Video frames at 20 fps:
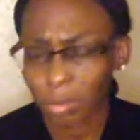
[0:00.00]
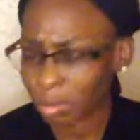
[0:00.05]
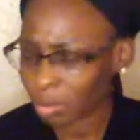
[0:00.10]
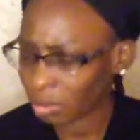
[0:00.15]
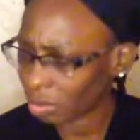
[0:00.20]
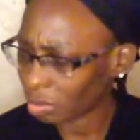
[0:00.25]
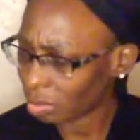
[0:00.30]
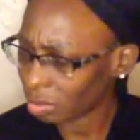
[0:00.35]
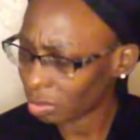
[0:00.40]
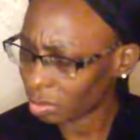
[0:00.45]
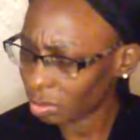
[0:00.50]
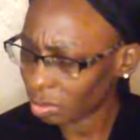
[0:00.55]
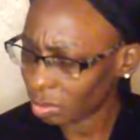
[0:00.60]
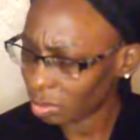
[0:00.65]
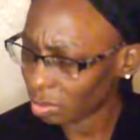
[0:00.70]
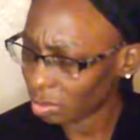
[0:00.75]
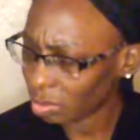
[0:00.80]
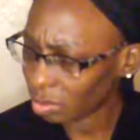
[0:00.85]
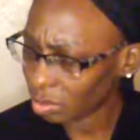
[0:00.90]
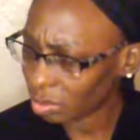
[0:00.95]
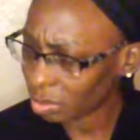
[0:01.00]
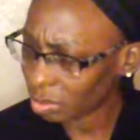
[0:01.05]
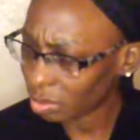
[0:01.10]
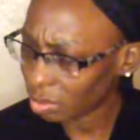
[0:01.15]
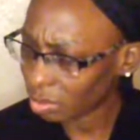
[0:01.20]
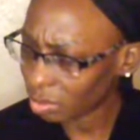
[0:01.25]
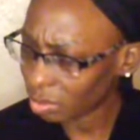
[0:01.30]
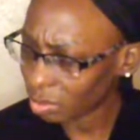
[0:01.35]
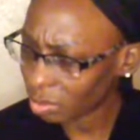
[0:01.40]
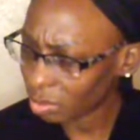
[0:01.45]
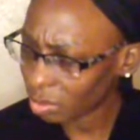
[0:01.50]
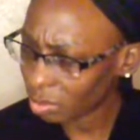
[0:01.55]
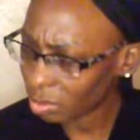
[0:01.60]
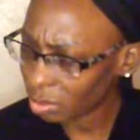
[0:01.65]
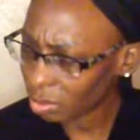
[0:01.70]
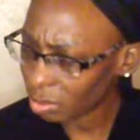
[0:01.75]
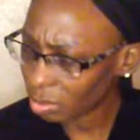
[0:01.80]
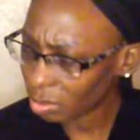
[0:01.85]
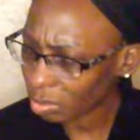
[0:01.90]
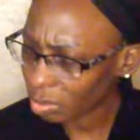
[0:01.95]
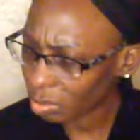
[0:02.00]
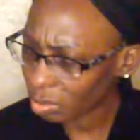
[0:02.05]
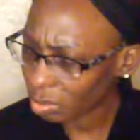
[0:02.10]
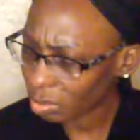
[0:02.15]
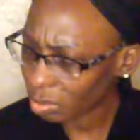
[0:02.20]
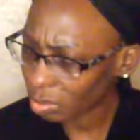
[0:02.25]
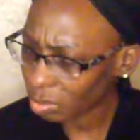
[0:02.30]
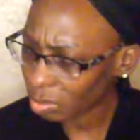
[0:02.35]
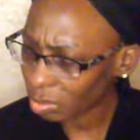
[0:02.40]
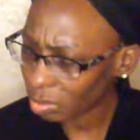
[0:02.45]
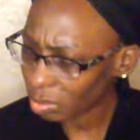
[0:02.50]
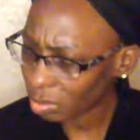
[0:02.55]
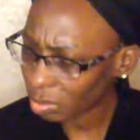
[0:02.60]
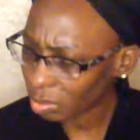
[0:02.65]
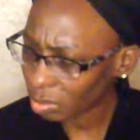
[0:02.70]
(silence)